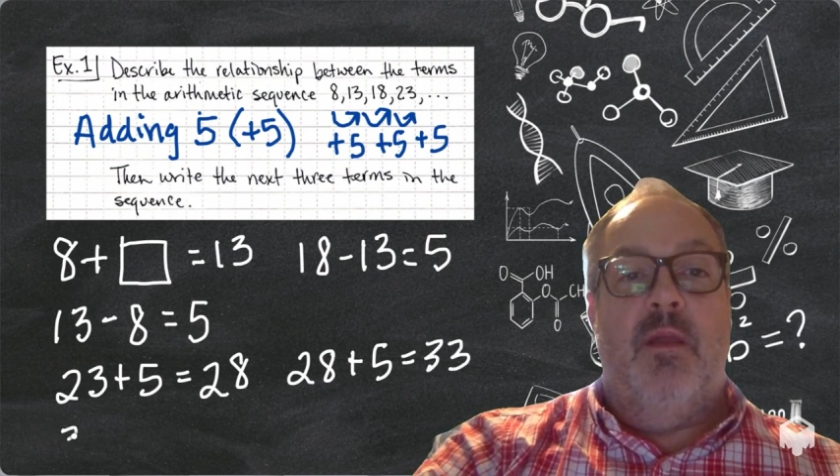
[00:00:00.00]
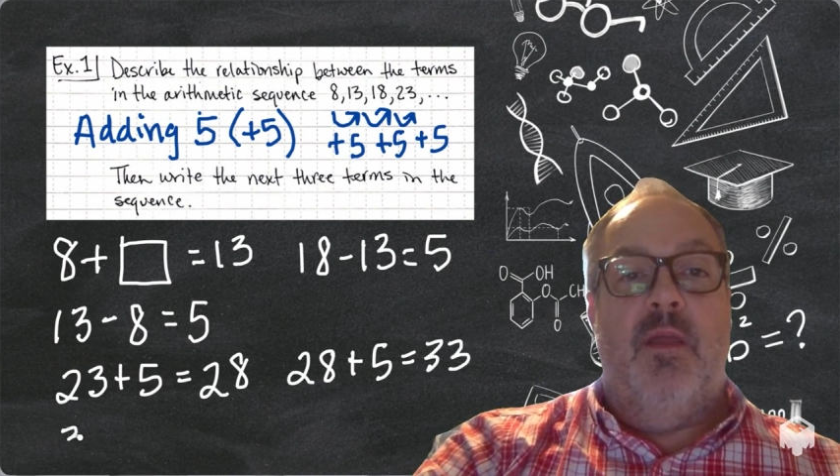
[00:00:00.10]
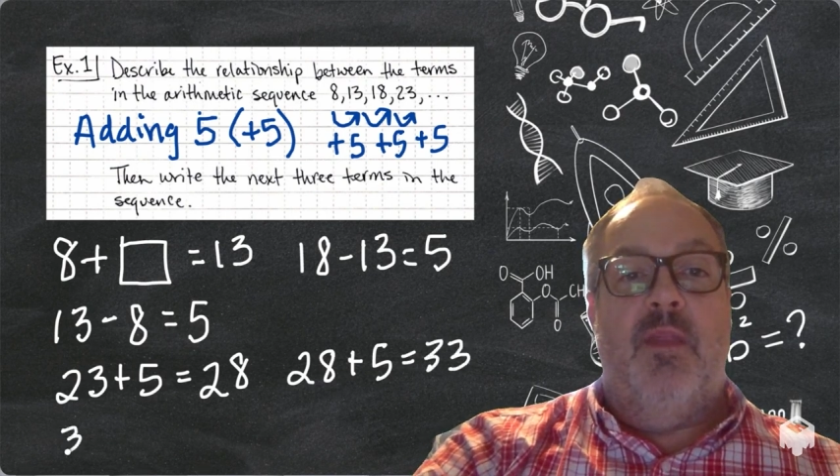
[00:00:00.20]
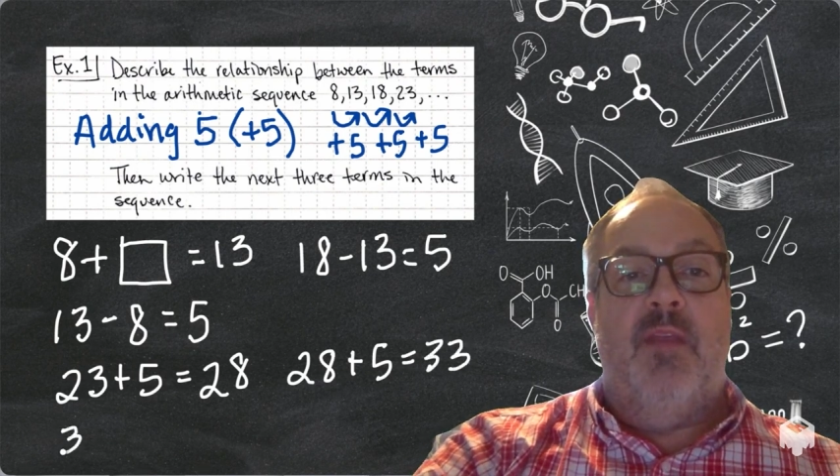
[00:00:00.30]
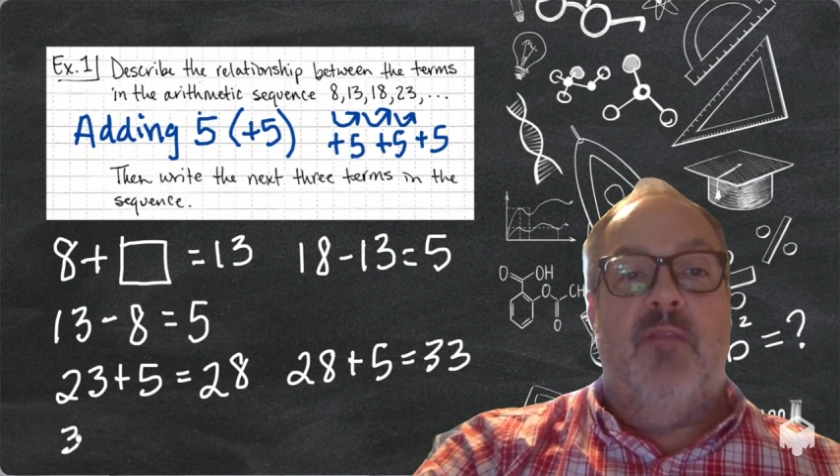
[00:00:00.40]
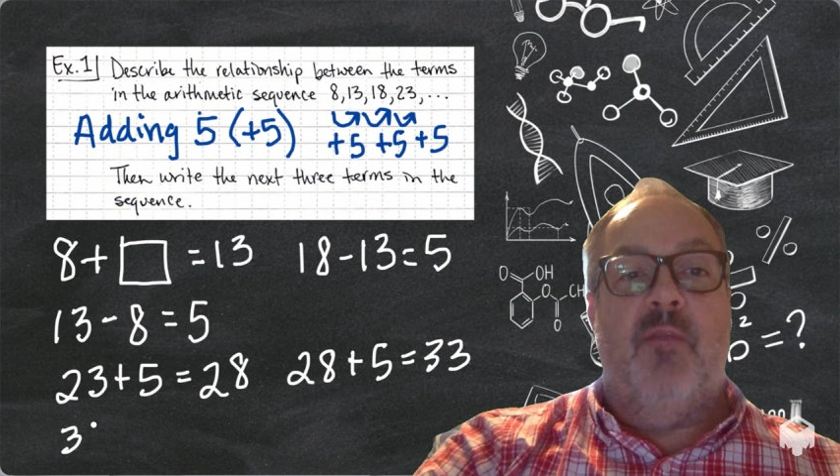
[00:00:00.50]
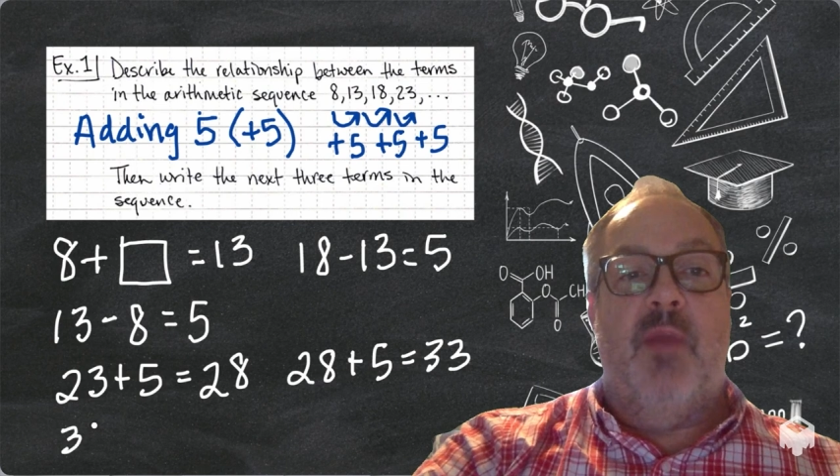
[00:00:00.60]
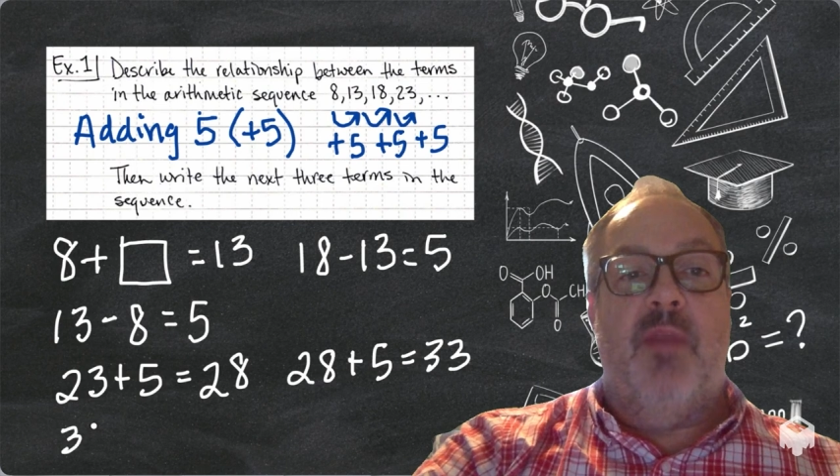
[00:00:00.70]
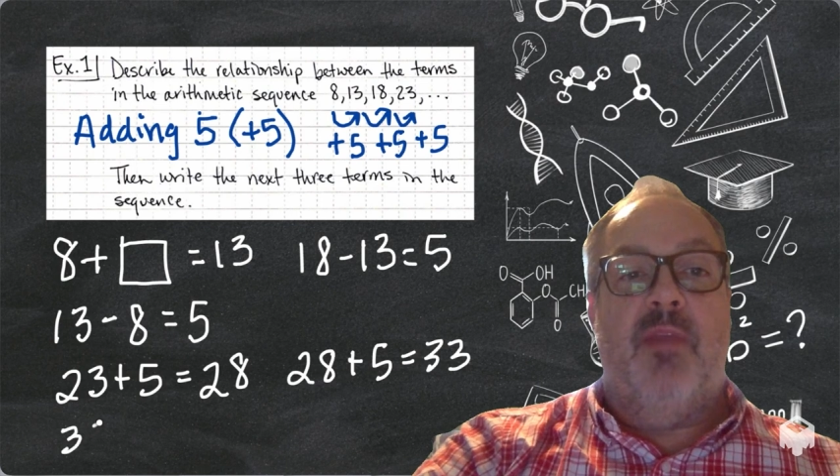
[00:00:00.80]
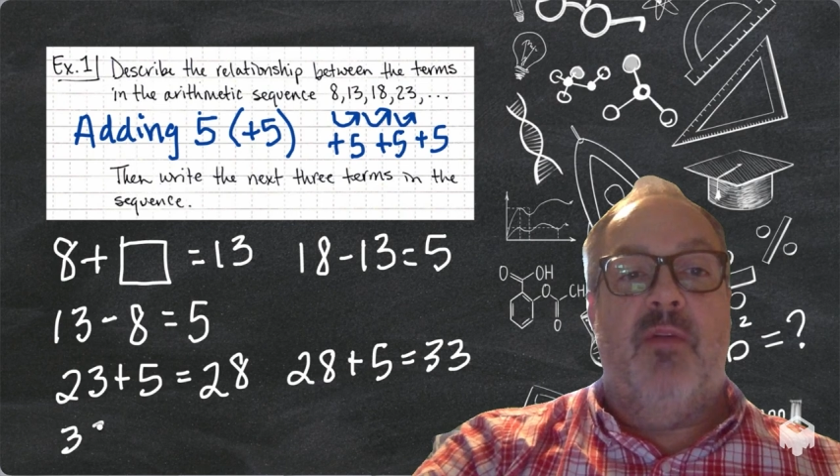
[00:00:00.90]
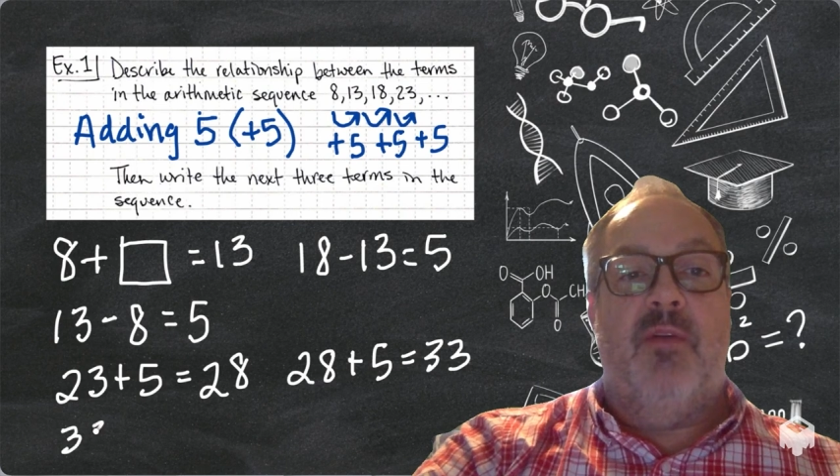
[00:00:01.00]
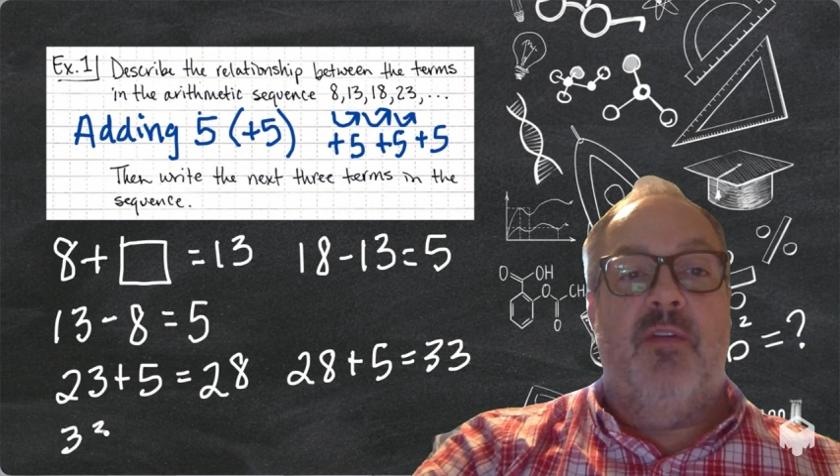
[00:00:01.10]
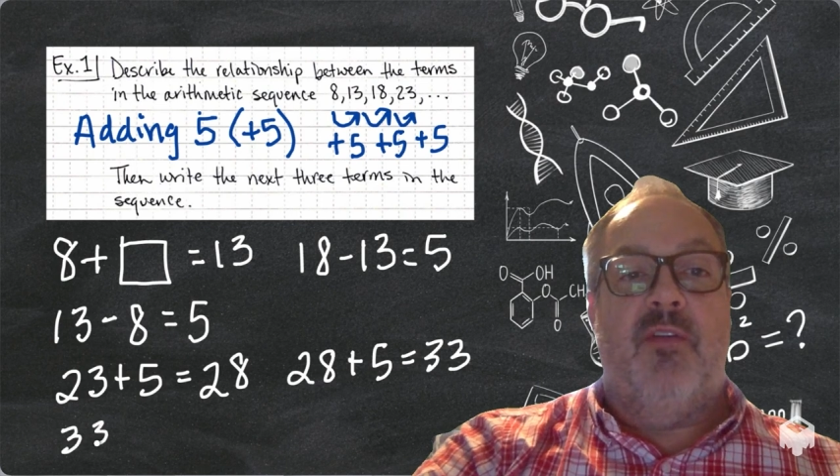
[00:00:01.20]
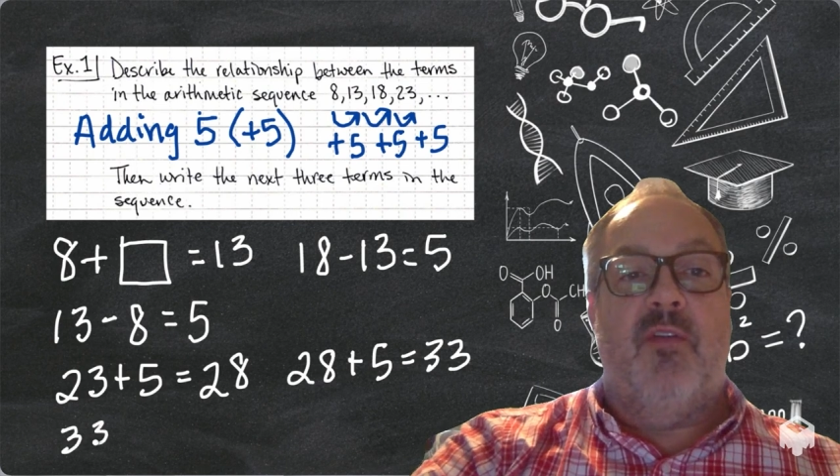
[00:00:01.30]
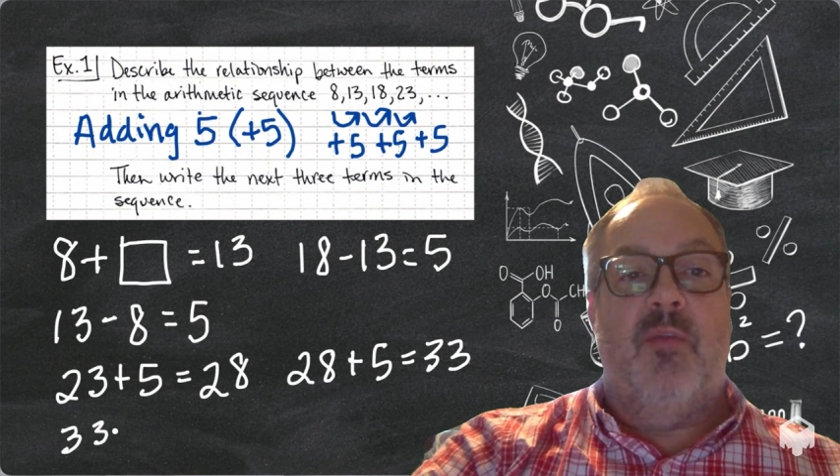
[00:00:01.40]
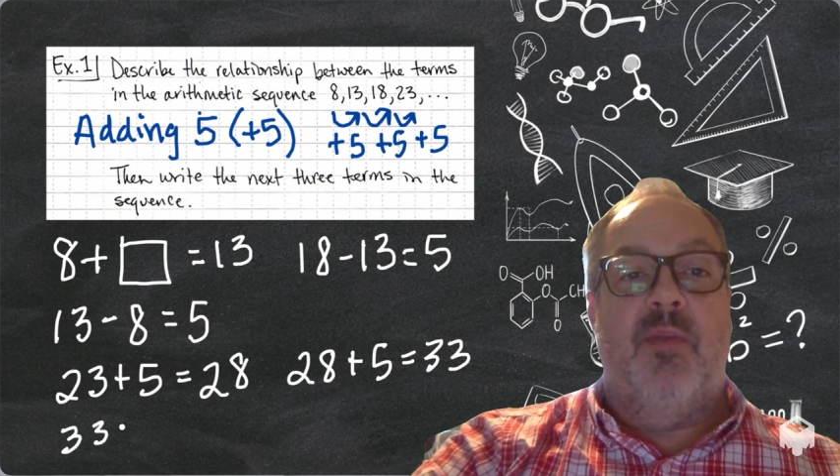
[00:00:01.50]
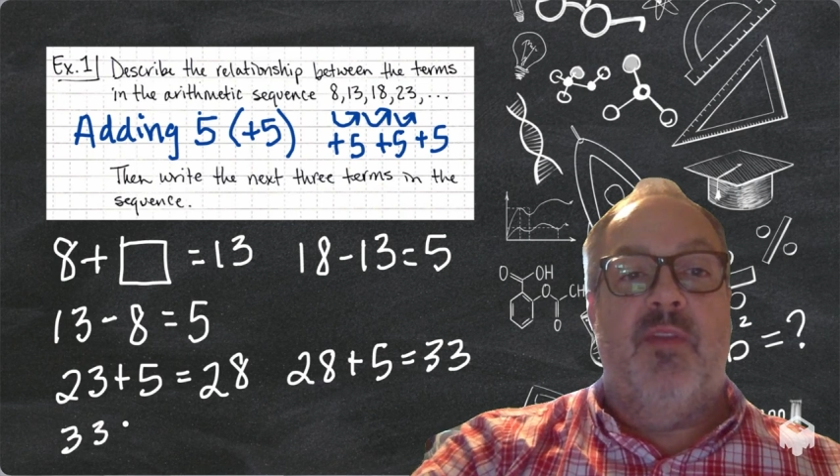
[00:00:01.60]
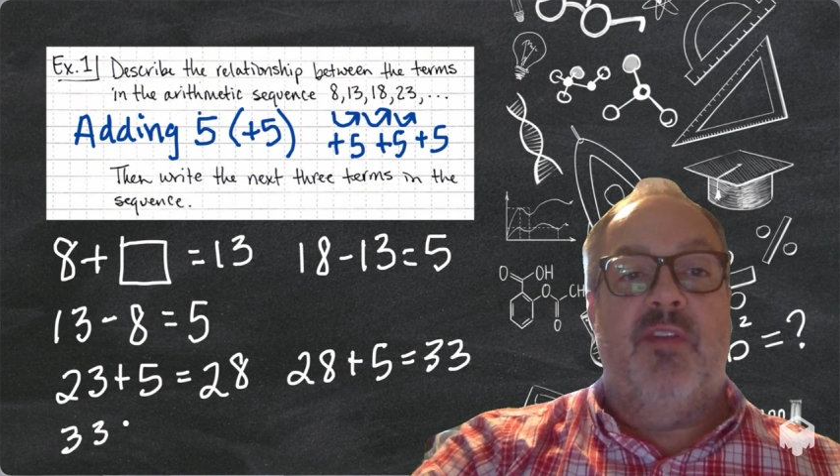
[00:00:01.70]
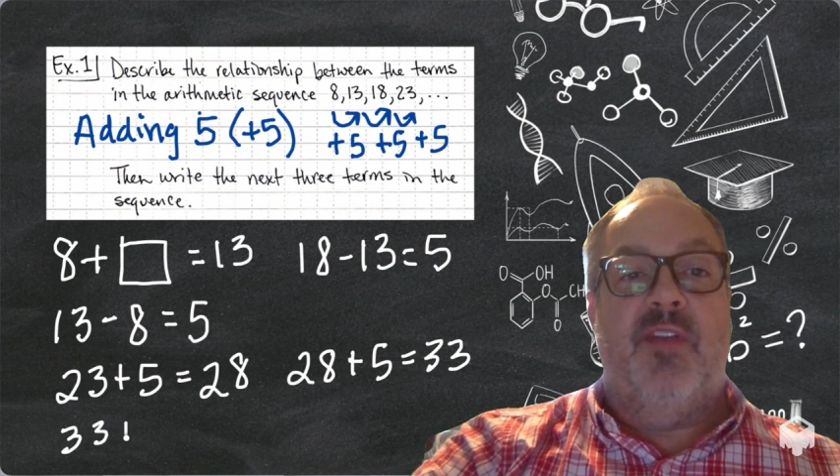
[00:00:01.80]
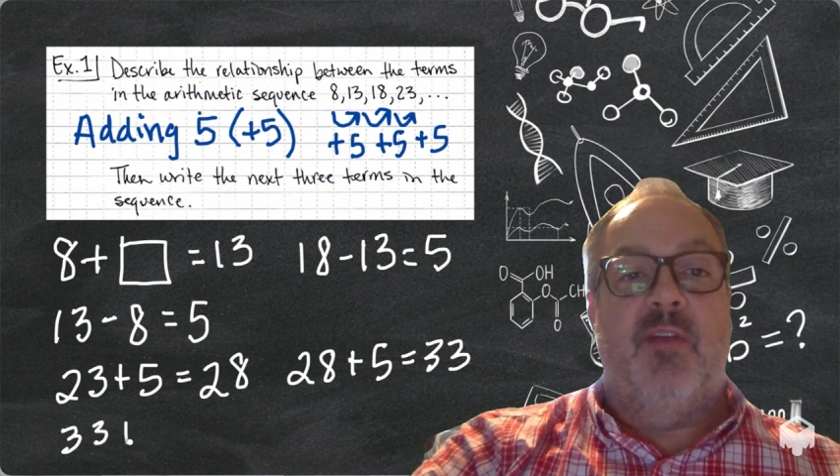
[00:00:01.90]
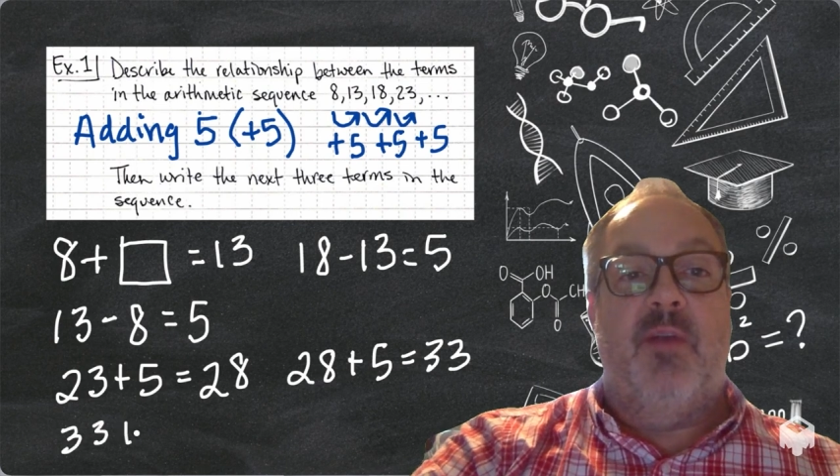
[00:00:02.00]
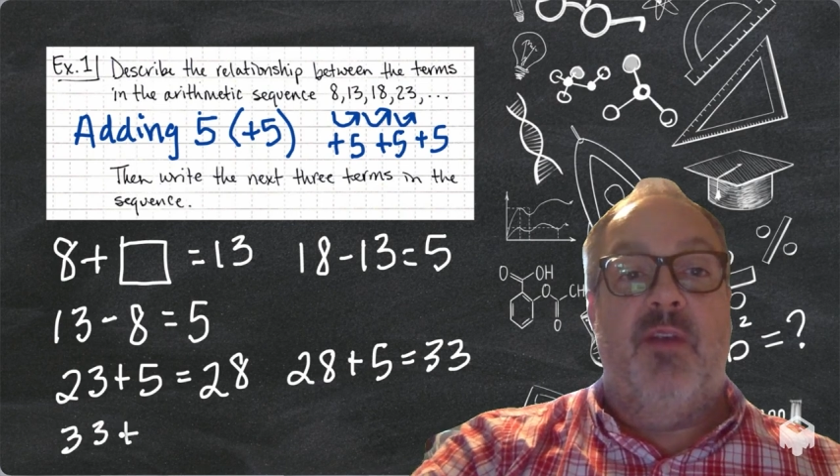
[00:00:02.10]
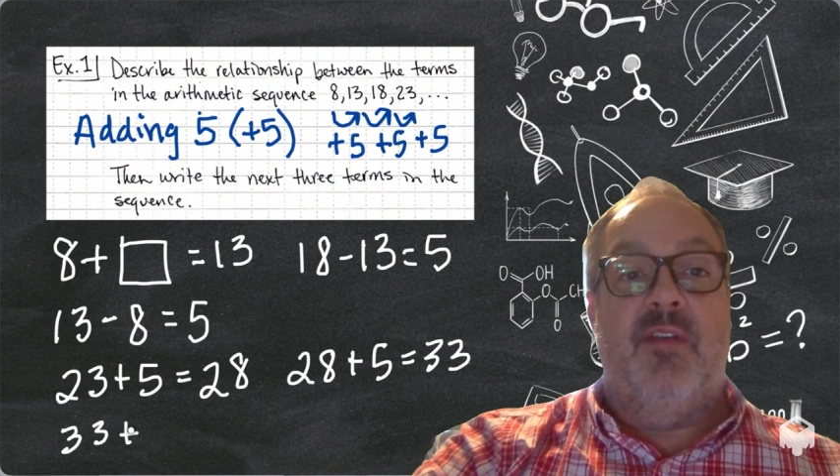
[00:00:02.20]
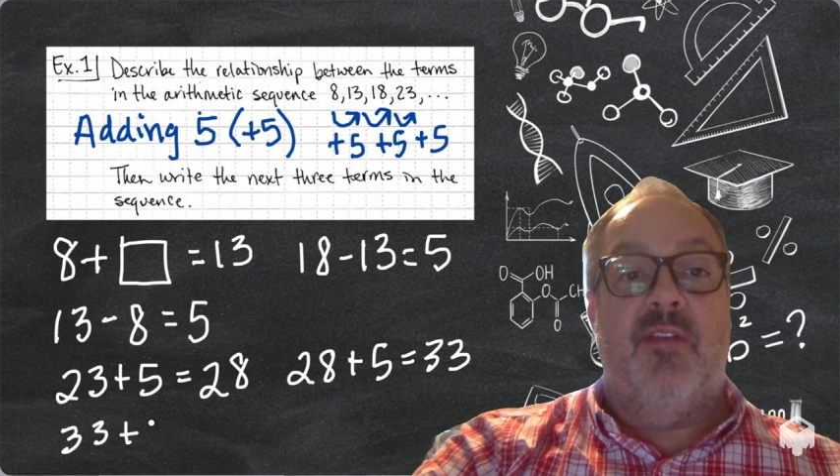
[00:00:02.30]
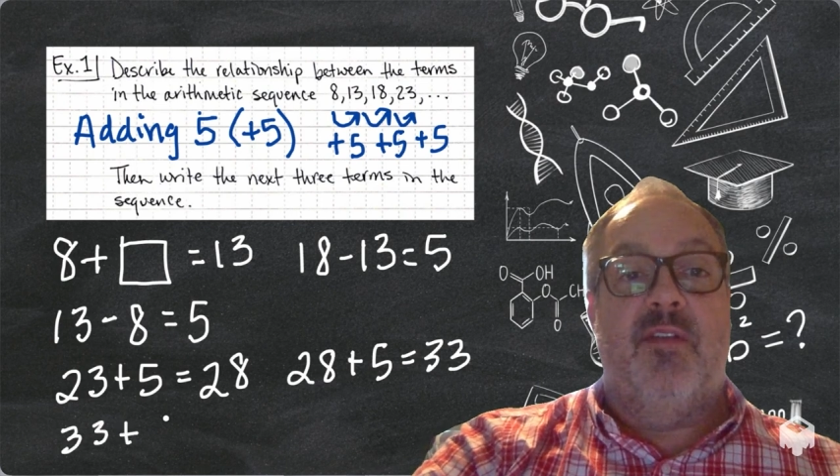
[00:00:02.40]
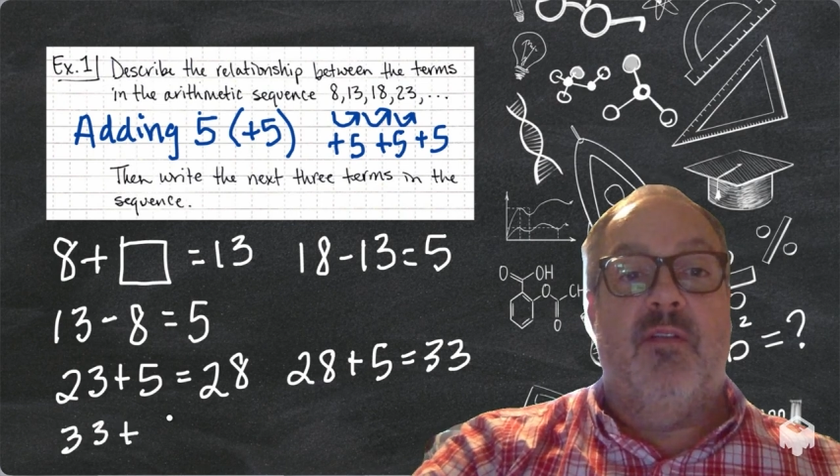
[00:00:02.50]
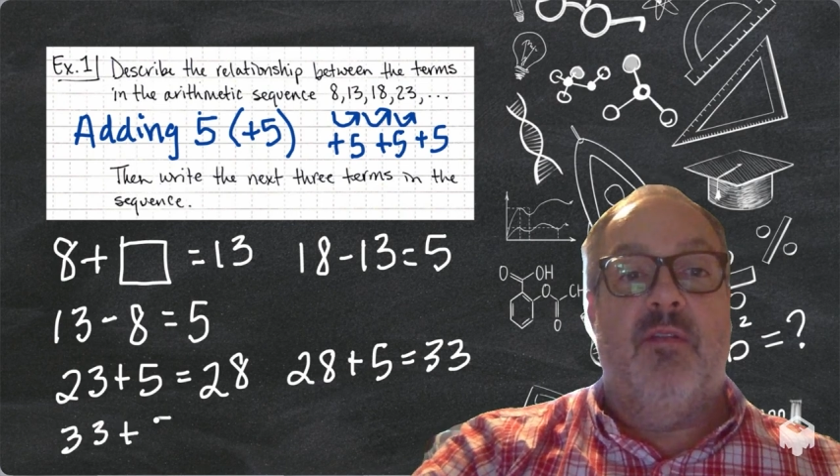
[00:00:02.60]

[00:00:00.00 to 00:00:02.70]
And then for my third term in the sequence,